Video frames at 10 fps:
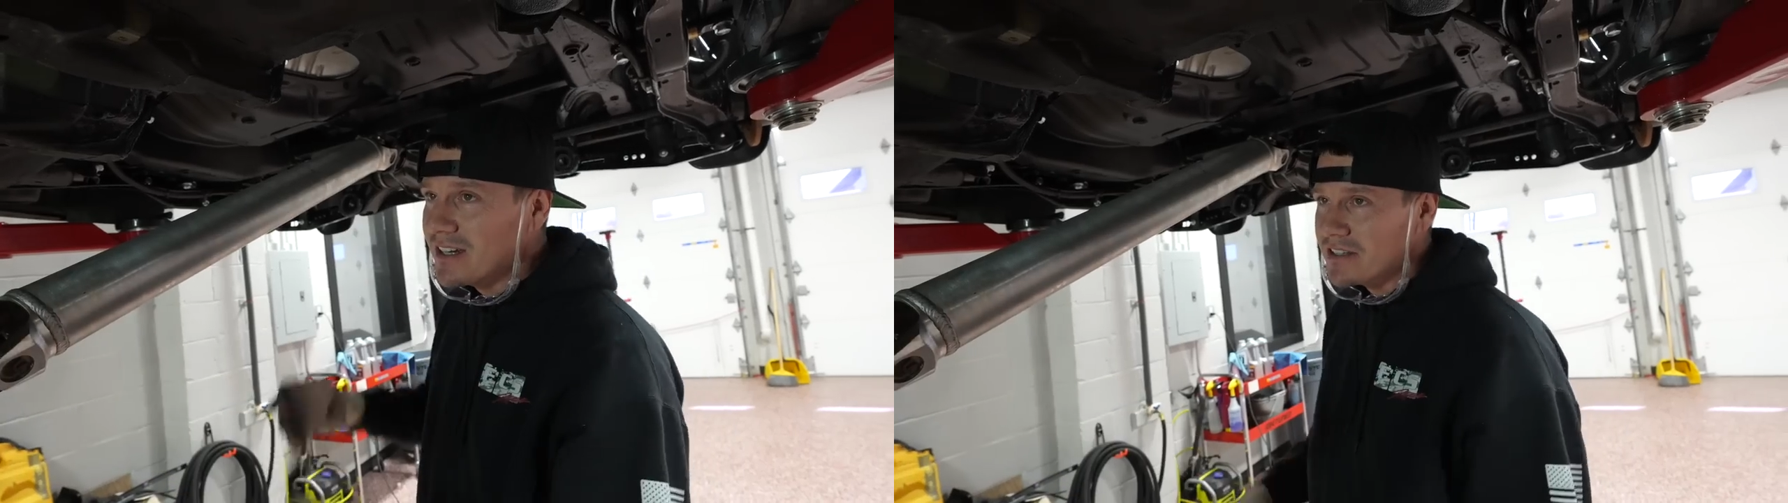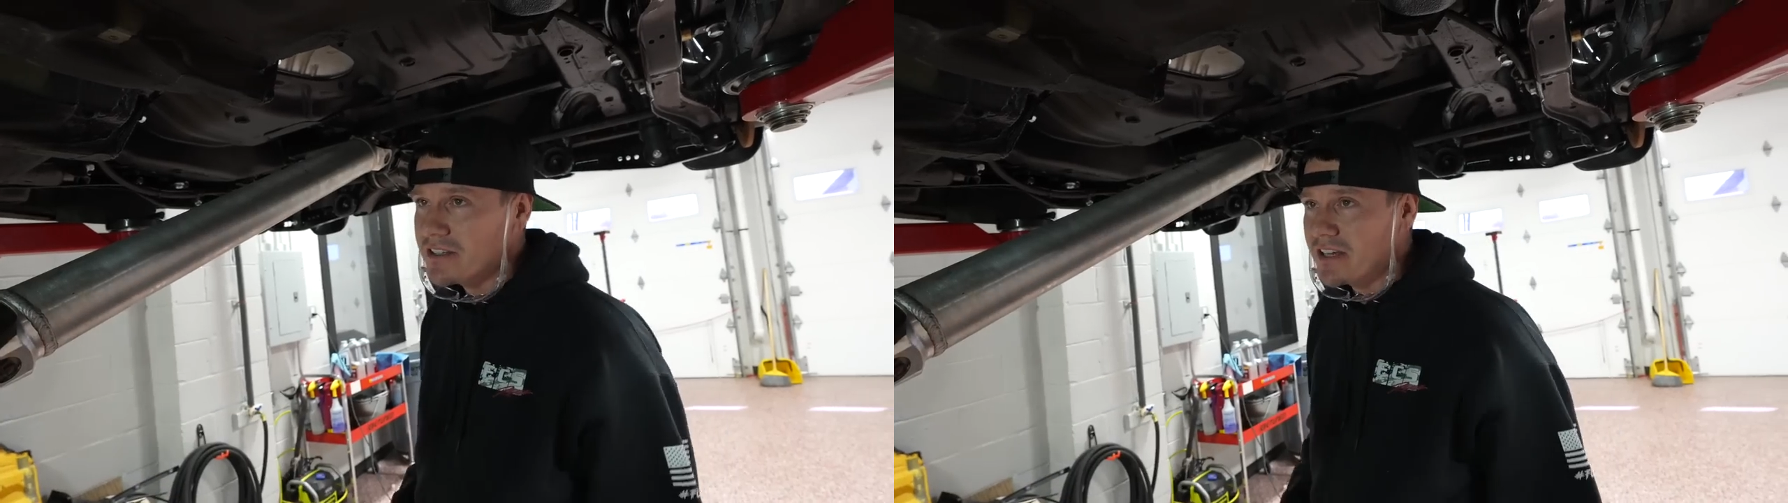
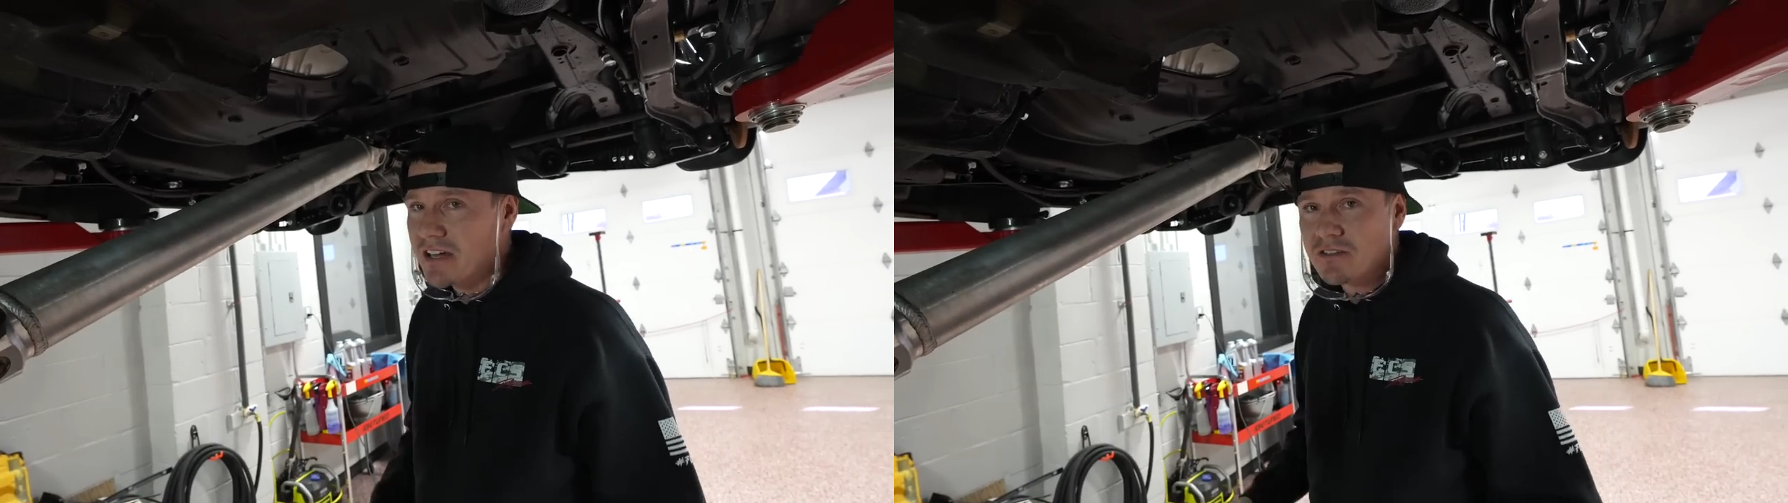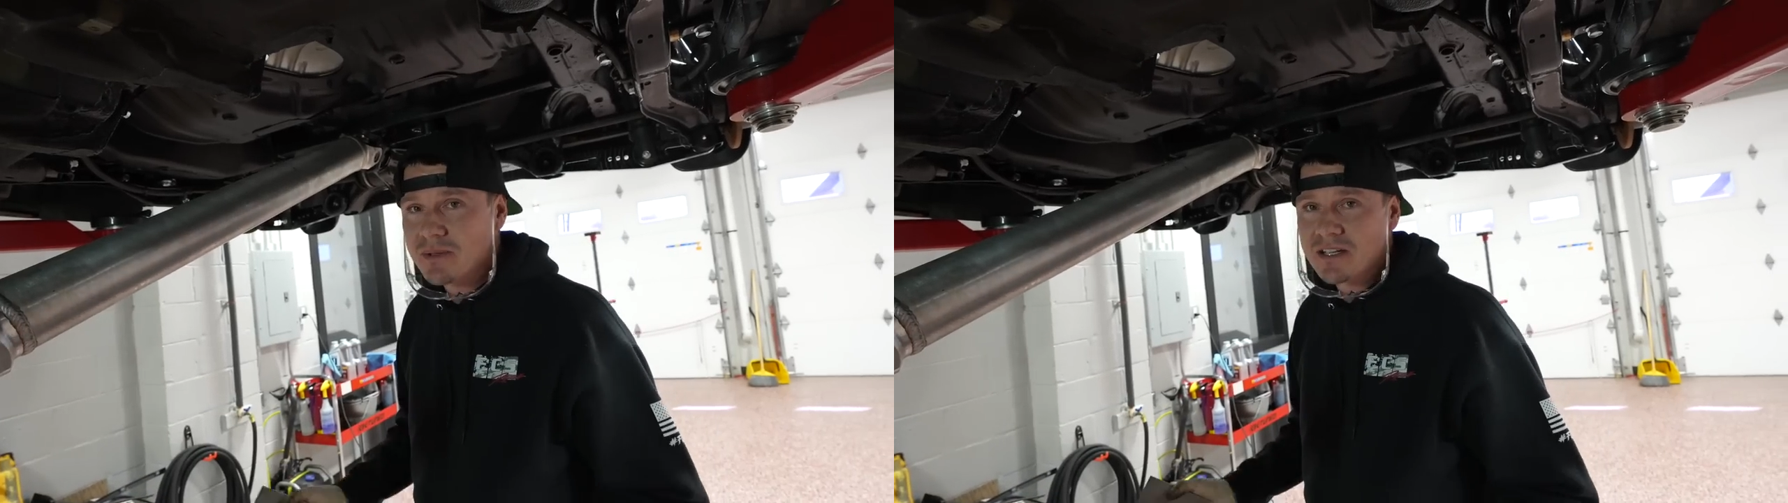and then they
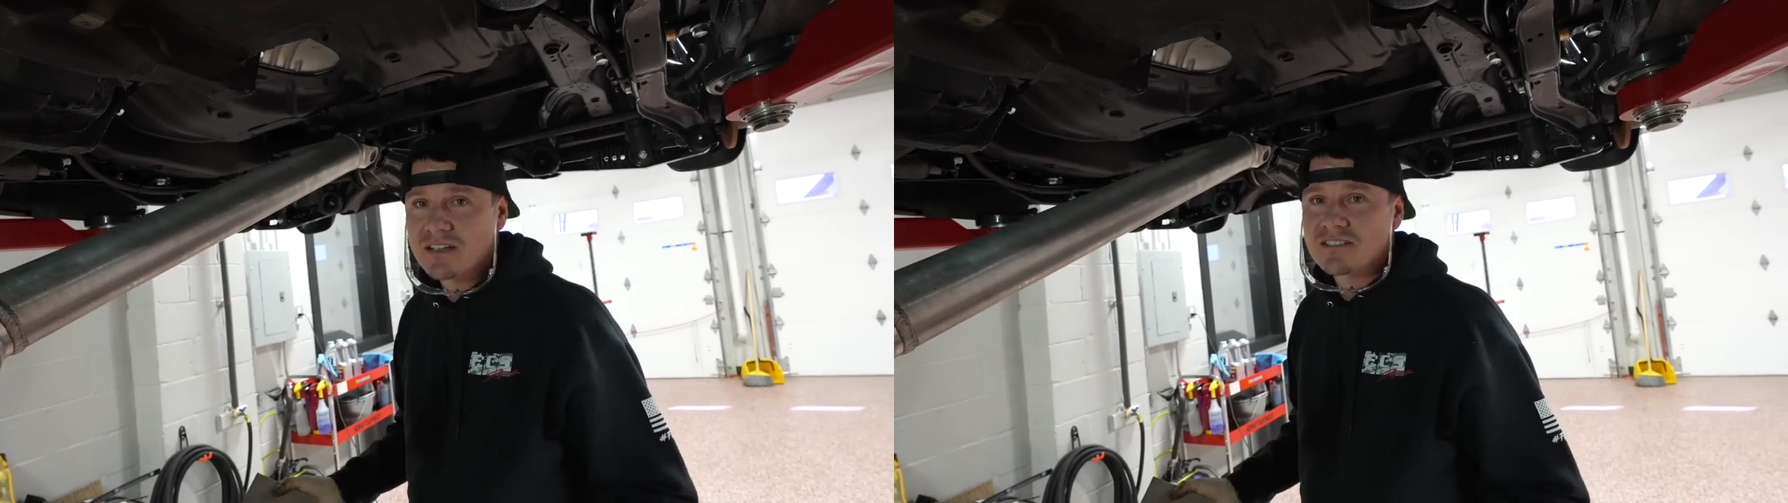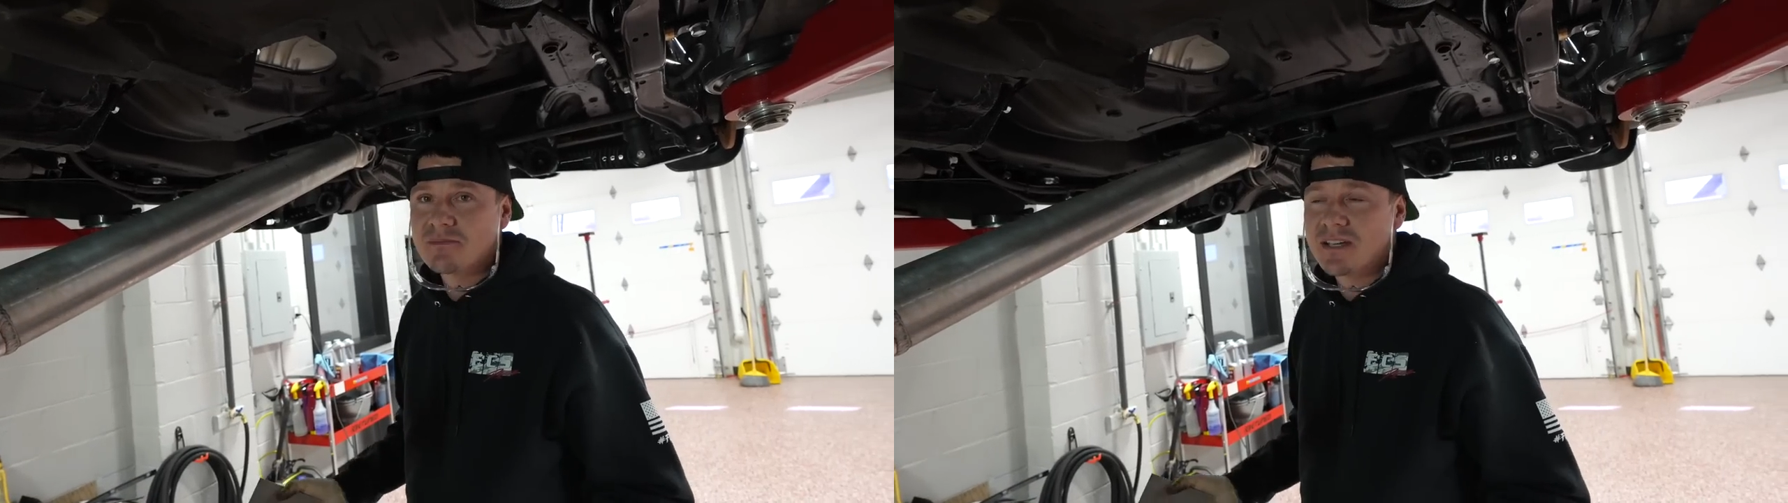have to be
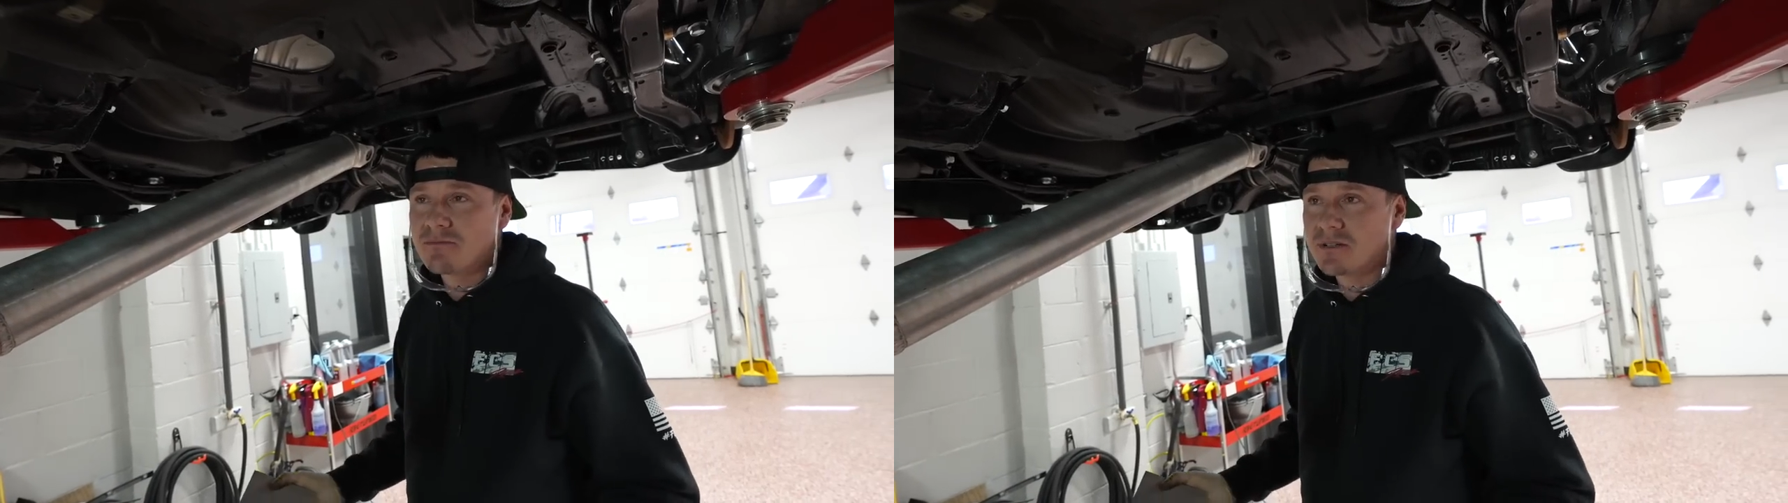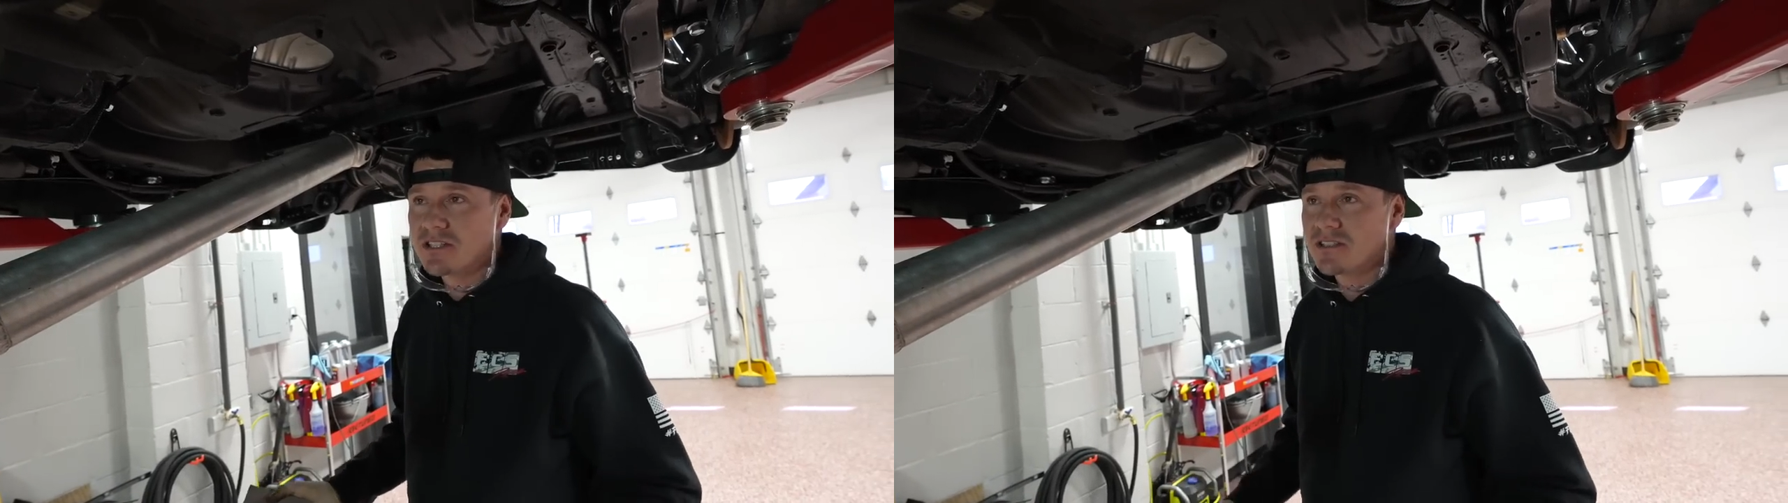custom made,
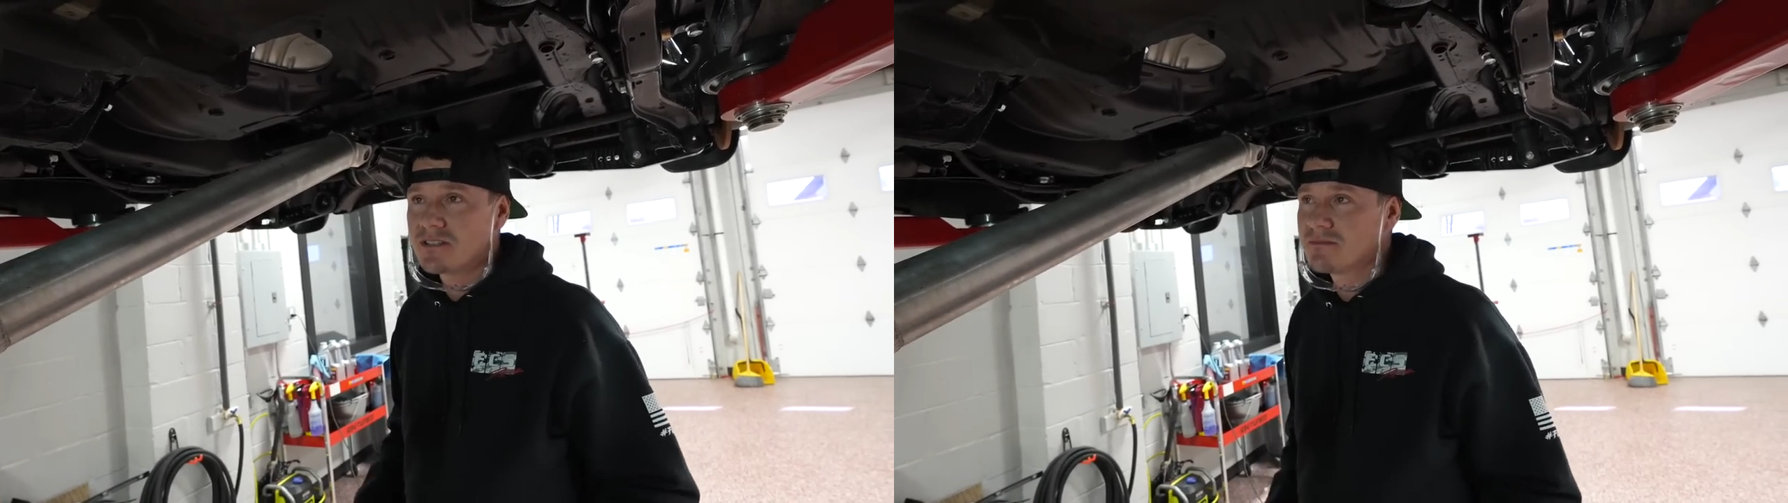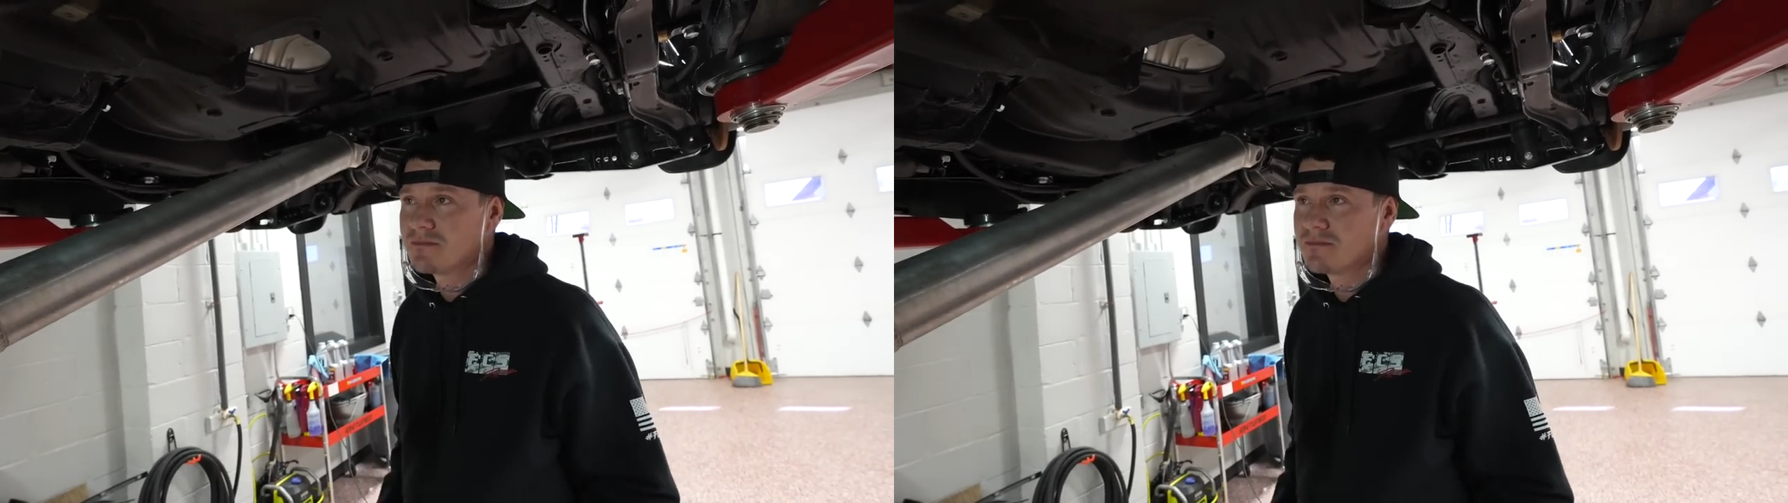which